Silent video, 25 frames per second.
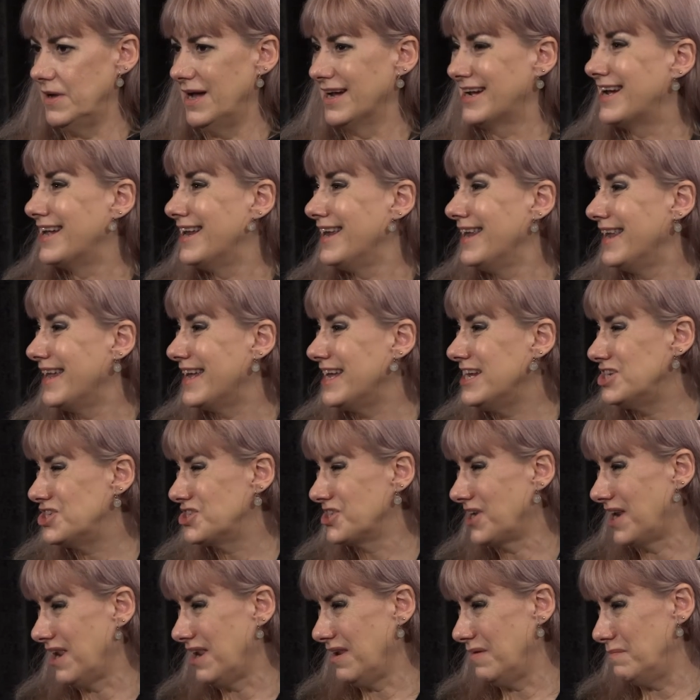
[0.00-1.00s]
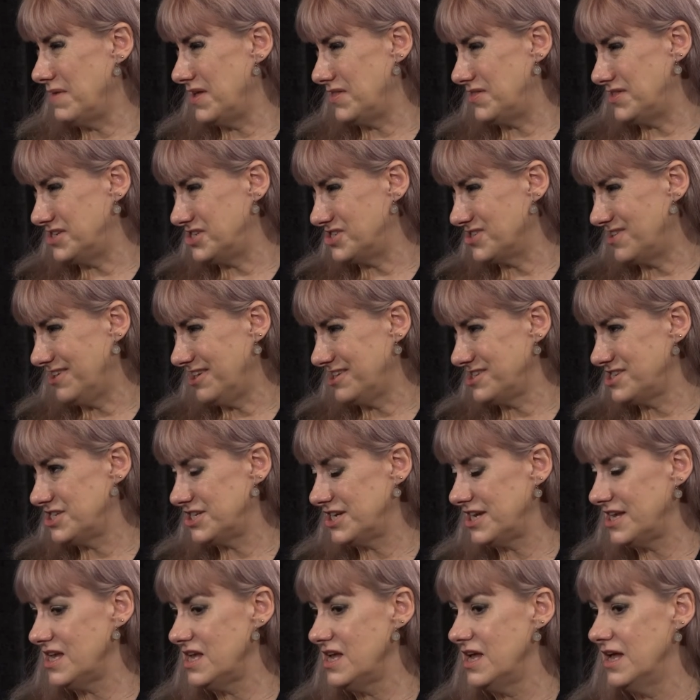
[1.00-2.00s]
a collegial
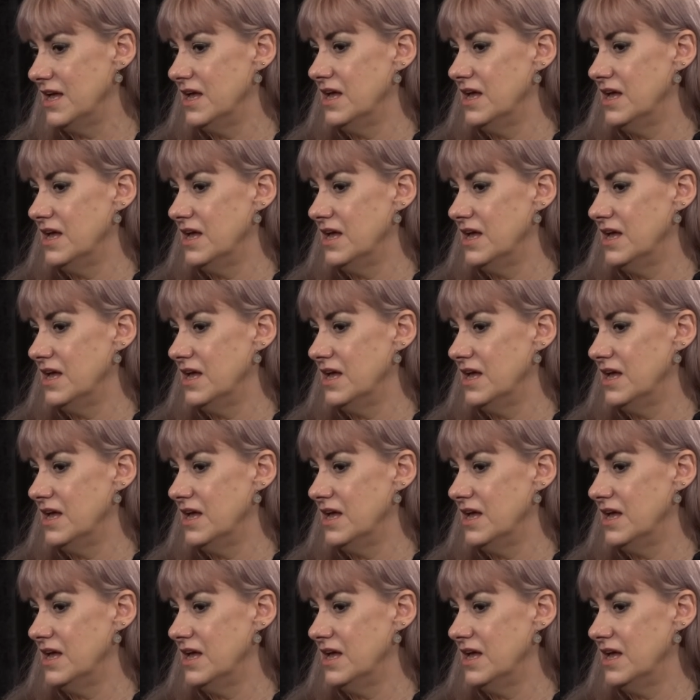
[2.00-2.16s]
methodology.